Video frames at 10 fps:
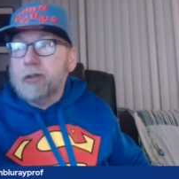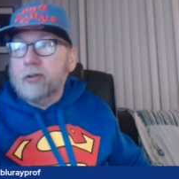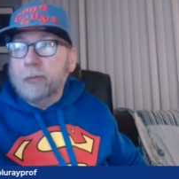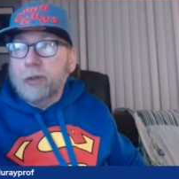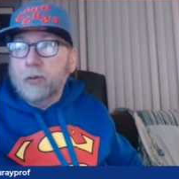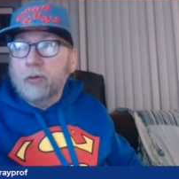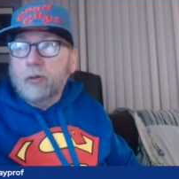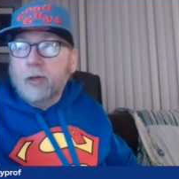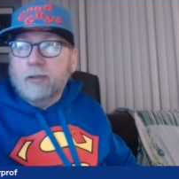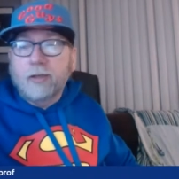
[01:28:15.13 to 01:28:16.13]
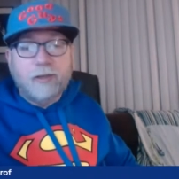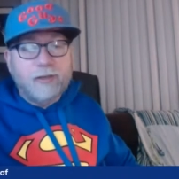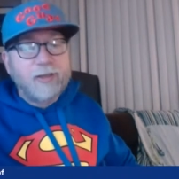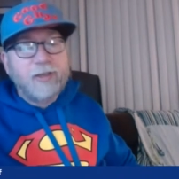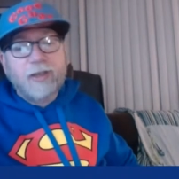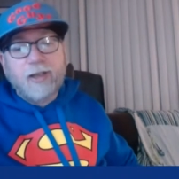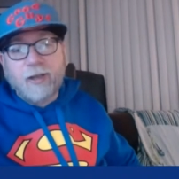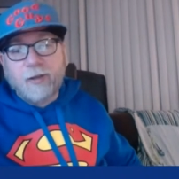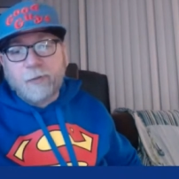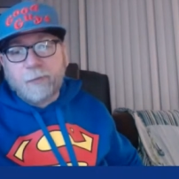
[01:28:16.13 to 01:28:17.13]
said it would be cool too, actually.
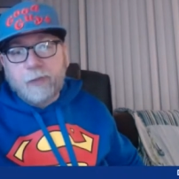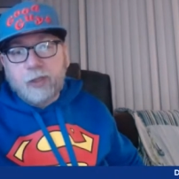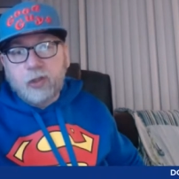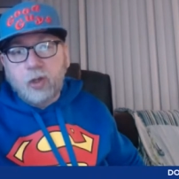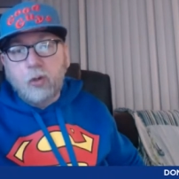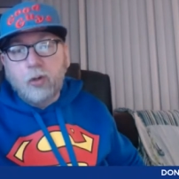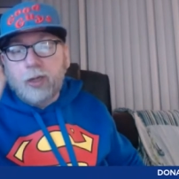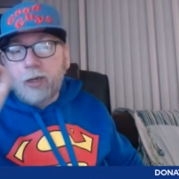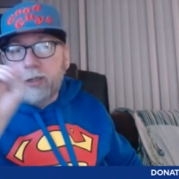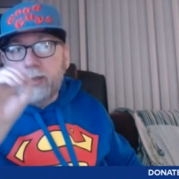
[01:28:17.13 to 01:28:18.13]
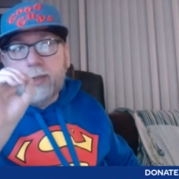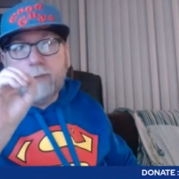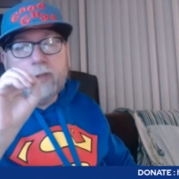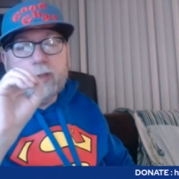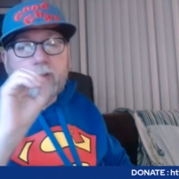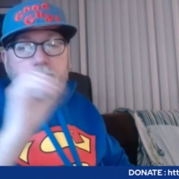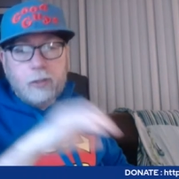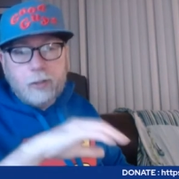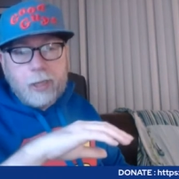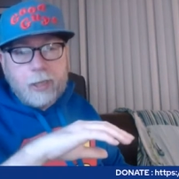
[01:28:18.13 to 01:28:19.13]
So definitely look
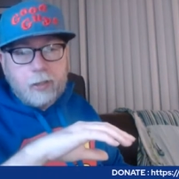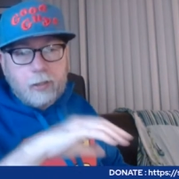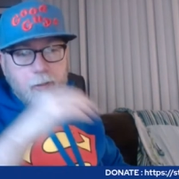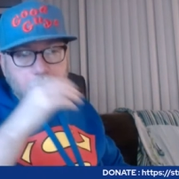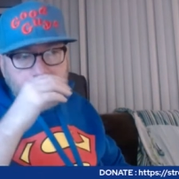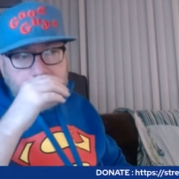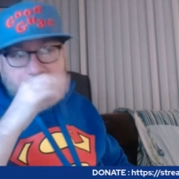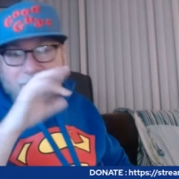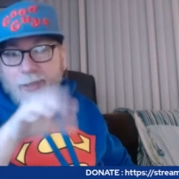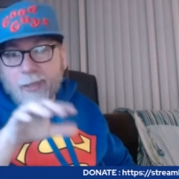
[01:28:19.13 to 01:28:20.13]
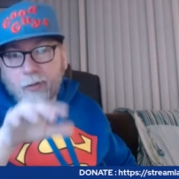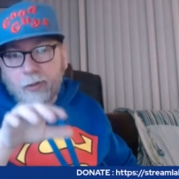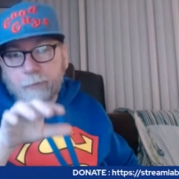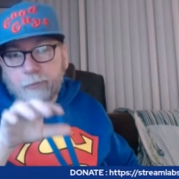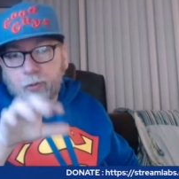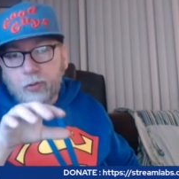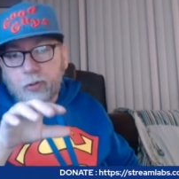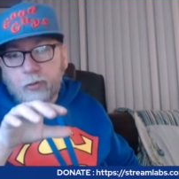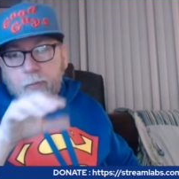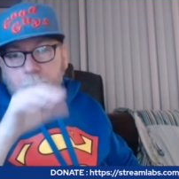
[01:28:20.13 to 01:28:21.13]
into that. I actually had that one on
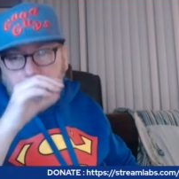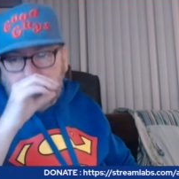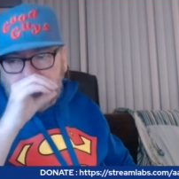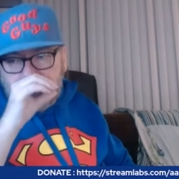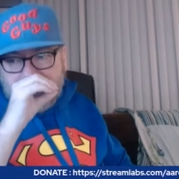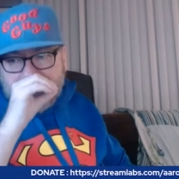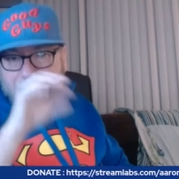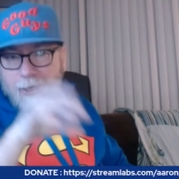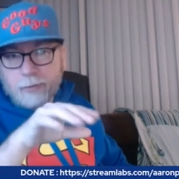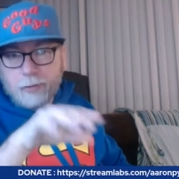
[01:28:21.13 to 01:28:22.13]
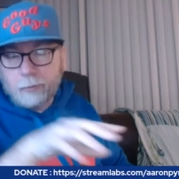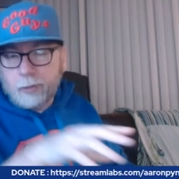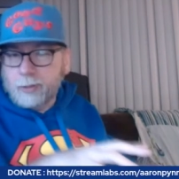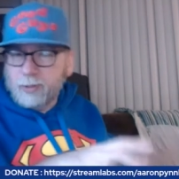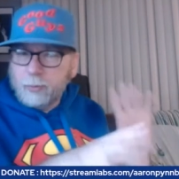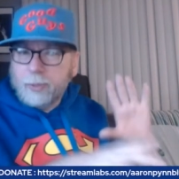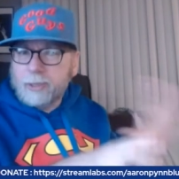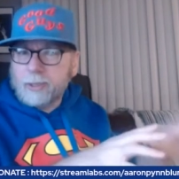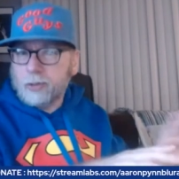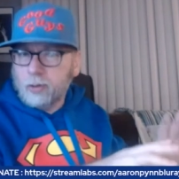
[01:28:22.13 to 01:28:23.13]
pre-order, but I had to cancel it because I
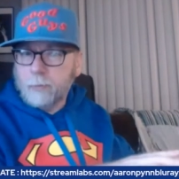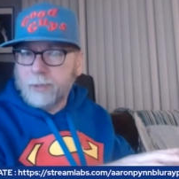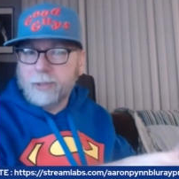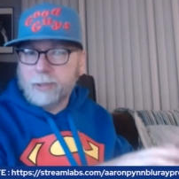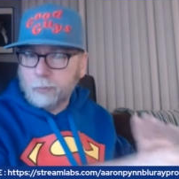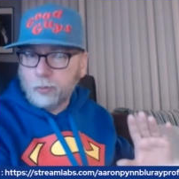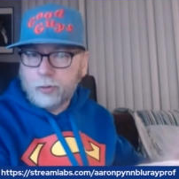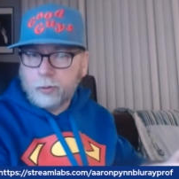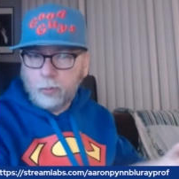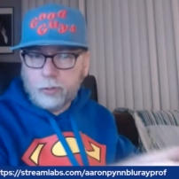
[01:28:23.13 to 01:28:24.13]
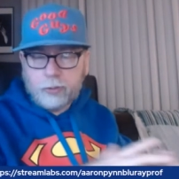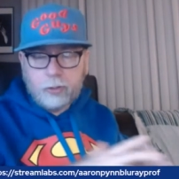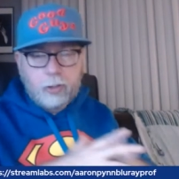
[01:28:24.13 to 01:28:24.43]
just had too many things pre-ordered at once.